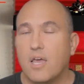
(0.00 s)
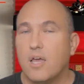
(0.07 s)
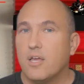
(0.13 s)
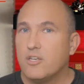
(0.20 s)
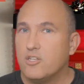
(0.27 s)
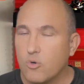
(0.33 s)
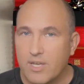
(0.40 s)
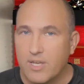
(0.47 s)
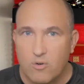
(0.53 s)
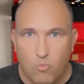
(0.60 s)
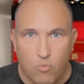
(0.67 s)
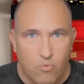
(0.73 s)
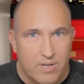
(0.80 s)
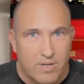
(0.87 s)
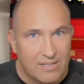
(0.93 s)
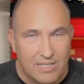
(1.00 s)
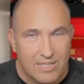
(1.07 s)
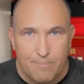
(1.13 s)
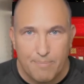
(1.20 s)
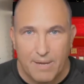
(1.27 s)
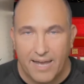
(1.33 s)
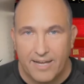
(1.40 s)
doing really
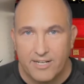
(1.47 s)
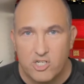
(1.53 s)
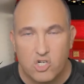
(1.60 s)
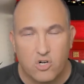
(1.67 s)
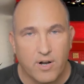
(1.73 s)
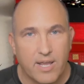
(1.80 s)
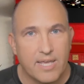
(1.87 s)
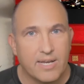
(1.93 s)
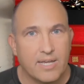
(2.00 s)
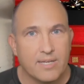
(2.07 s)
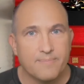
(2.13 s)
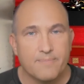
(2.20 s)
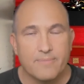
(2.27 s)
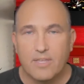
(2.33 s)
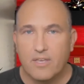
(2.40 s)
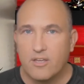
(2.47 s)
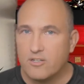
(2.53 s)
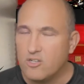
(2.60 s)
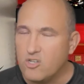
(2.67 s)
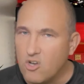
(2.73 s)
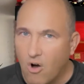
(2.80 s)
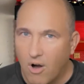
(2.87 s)
bad training,
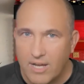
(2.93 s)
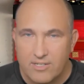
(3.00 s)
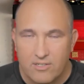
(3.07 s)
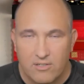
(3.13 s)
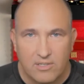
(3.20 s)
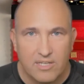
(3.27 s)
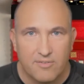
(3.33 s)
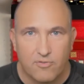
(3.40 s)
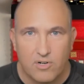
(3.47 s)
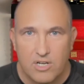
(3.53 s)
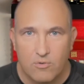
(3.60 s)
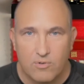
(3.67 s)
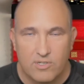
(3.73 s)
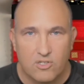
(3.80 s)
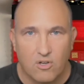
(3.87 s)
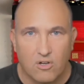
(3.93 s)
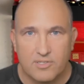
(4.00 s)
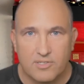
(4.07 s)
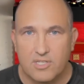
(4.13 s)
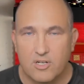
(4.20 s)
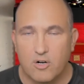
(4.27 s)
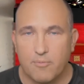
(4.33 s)
not delivering results
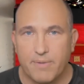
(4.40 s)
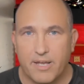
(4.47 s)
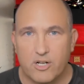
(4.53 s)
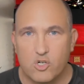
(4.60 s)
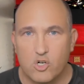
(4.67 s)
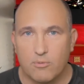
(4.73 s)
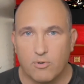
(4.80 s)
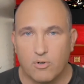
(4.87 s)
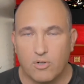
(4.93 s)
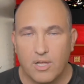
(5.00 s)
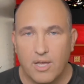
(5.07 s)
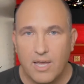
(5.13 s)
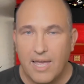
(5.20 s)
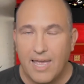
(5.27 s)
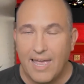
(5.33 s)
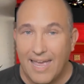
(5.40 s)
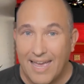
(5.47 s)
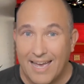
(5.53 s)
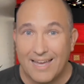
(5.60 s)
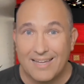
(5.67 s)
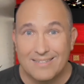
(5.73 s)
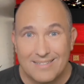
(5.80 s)
that are measurable,
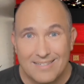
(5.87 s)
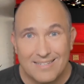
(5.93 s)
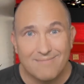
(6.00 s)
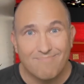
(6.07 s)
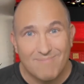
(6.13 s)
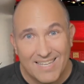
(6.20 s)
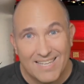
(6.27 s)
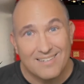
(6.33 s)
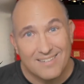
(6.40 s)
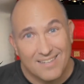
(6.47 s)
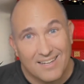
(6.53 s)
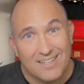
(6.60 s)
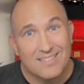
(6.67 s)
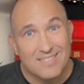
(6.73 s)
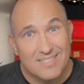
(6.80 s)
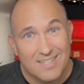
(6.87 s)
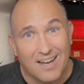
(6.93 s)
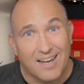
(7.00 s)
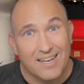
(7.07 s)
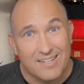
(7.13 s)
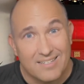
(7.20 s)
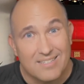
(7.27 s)
and it does
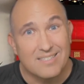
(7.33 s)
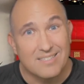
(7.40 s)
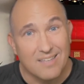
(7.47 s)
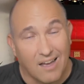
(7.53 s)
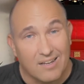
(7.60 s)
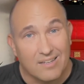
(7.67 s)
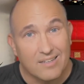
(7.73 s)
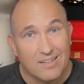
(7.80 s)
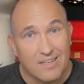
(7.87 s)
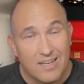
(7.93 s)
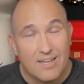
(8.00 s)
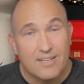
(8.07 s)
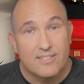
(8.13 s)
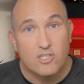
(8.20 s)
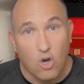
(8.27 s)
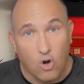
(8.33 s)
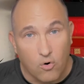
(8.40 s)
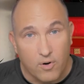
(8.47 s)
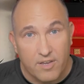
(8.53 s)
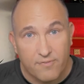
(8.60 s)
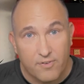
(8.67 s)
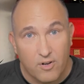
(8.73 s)
kind of suck. So
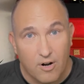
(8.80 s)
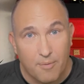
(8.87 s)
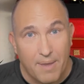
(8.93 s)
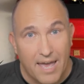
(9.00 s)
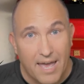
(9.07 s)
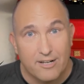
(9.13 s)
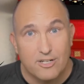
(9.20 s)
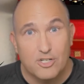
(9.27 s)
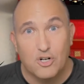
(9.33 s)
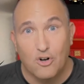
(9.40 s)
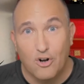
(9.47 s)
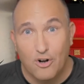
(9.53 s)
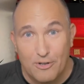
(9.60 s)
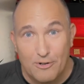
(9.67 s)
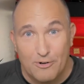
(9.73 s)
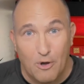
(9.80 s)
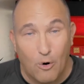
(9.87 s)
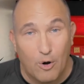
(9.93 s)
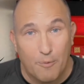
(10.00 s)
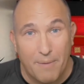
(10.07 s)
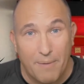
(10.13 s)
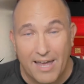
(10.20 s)
if you're a manager or a
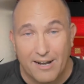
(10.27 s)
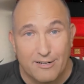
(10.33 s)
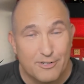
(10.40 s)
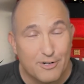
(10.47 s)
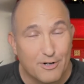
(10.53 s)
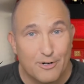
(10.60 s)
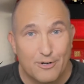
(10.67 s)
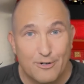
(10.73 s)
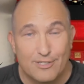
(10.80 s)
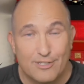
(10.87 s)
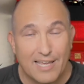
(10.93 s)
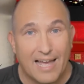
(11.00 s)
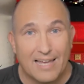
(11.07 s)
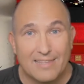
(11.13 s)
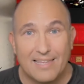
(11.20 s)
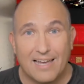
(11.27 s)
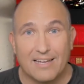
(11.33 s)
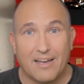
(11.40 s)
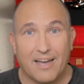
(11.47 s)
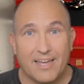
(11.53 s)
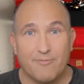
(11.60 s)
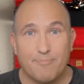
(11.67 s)
manager who's had that
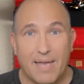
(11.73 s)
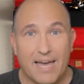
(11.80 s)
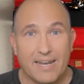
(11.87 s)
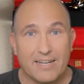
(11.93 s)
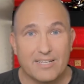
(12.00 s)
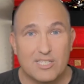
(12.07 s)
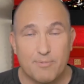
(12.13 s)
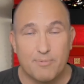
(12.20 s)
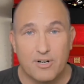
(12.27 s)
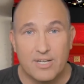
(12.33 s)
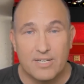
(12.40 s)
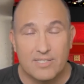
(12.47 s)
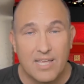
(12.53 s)
kind of bad experience,